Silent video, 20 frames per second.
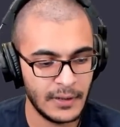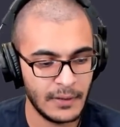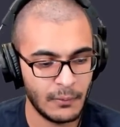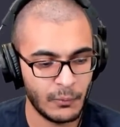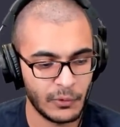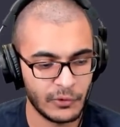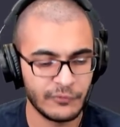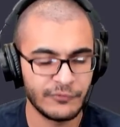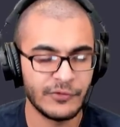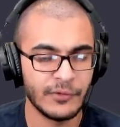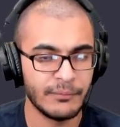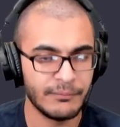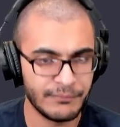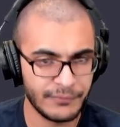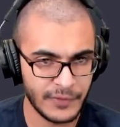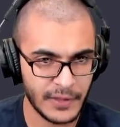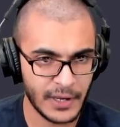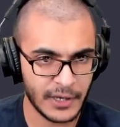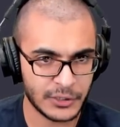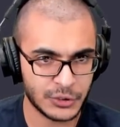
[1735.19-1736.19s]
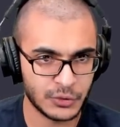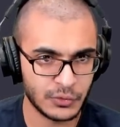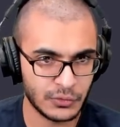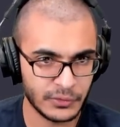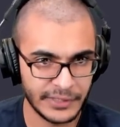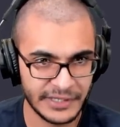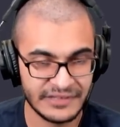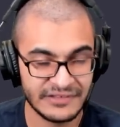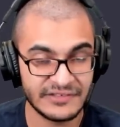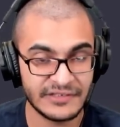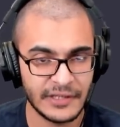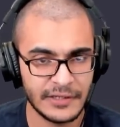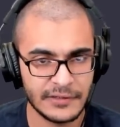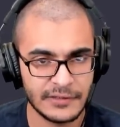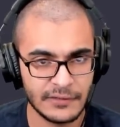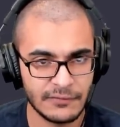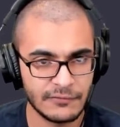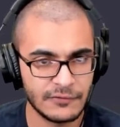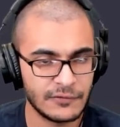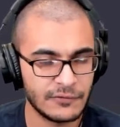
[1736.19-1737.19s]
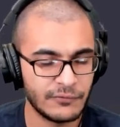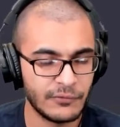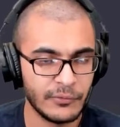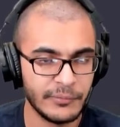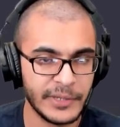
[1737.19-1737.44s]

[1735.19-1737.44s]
one of the actual incentives for